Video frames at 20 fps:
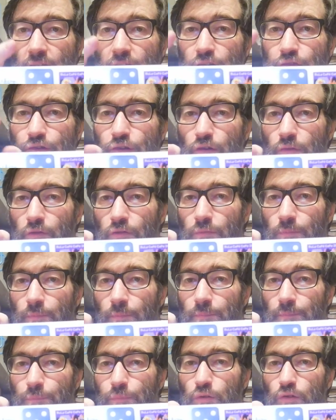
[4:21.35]
if you
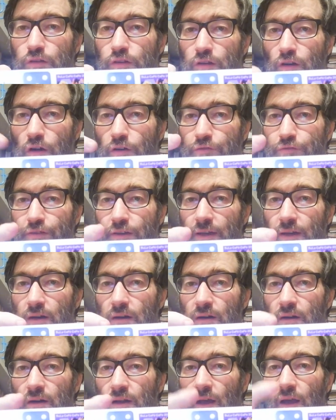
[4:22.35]
put your
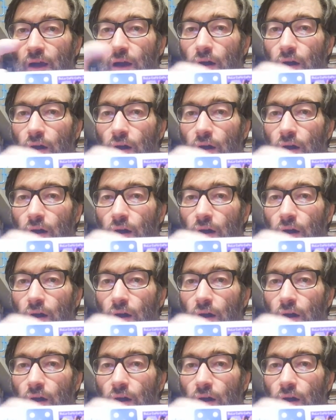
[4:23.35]
finger